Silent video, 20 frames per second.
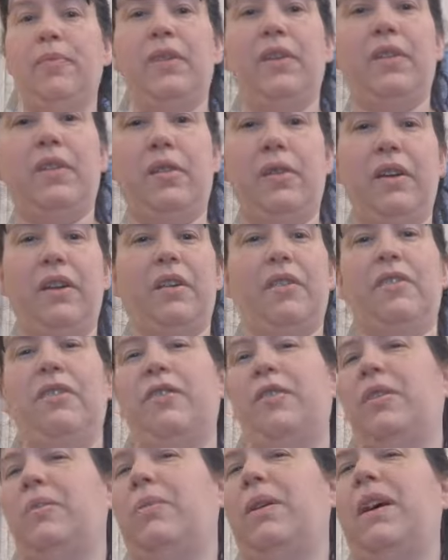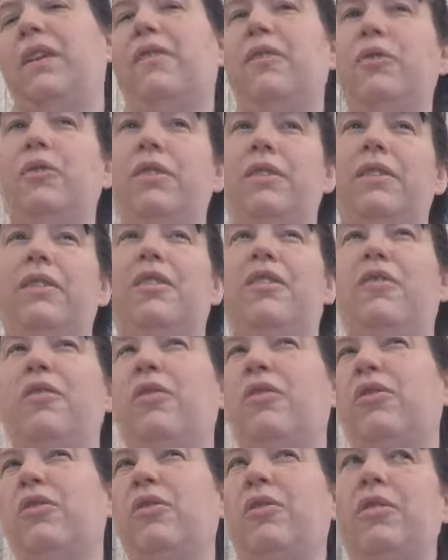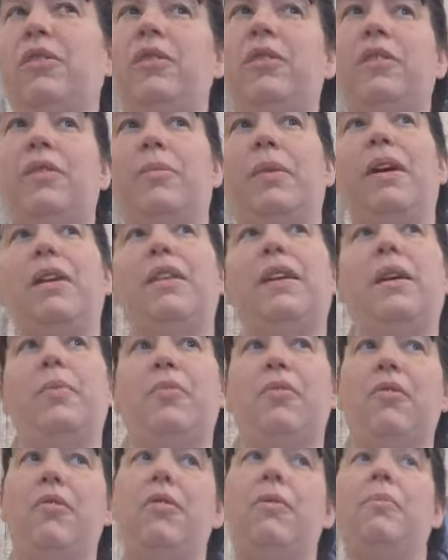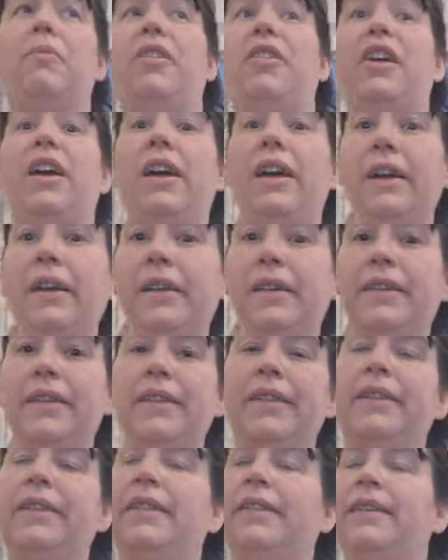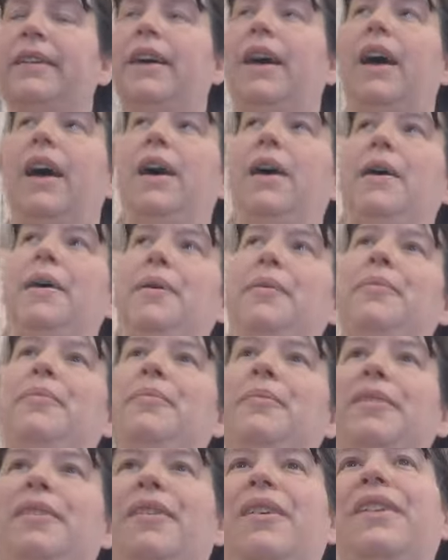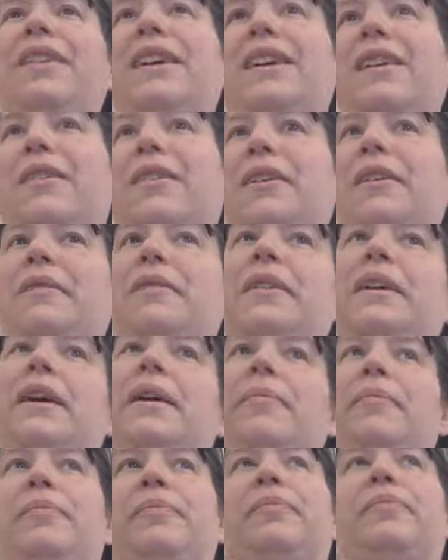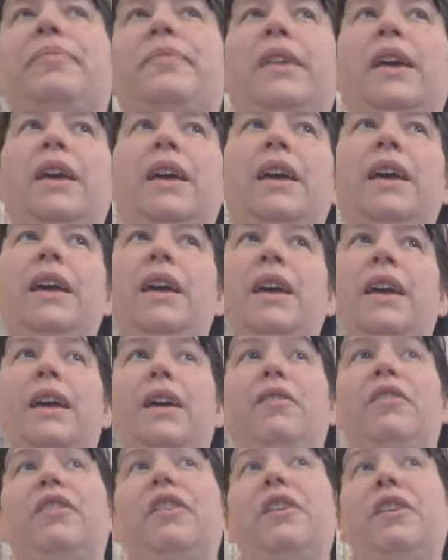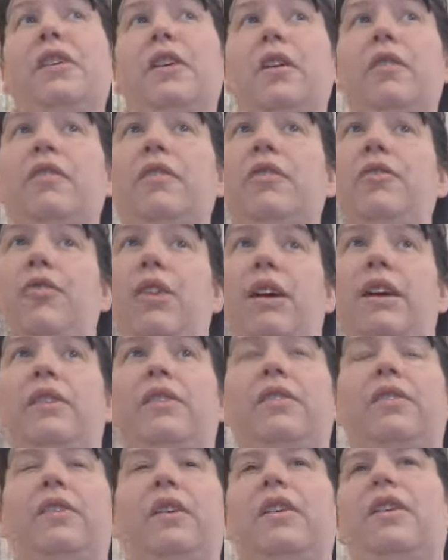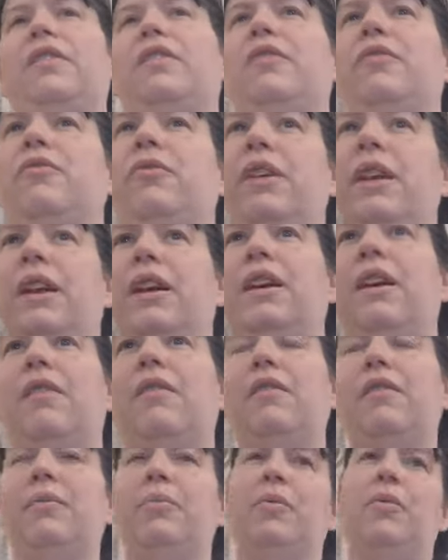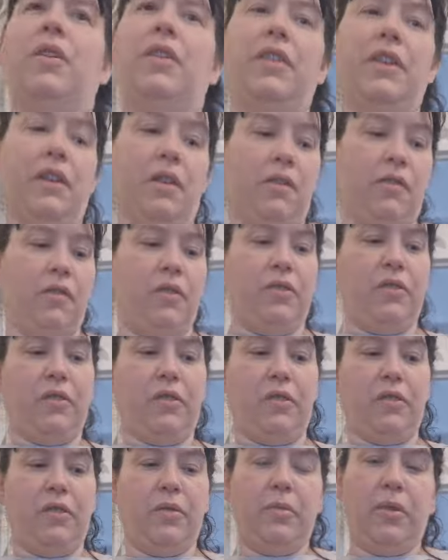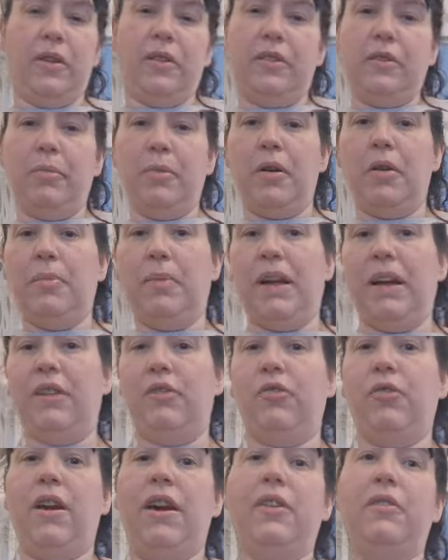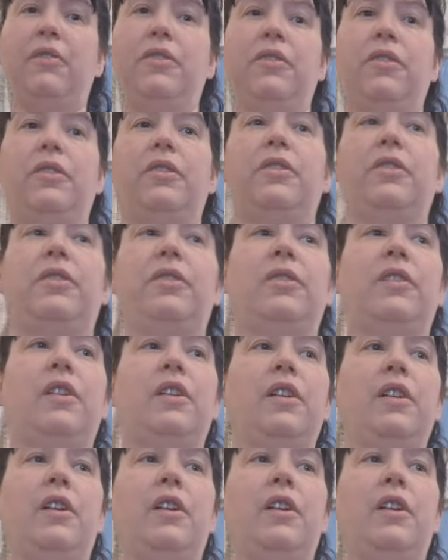So I don't feel so paranoid and self-conscious about the upper arm thing. So I think I'll go with that. If I don't go with a dress and I feel really uncomfortable, I think I've just got some like smart black trousers,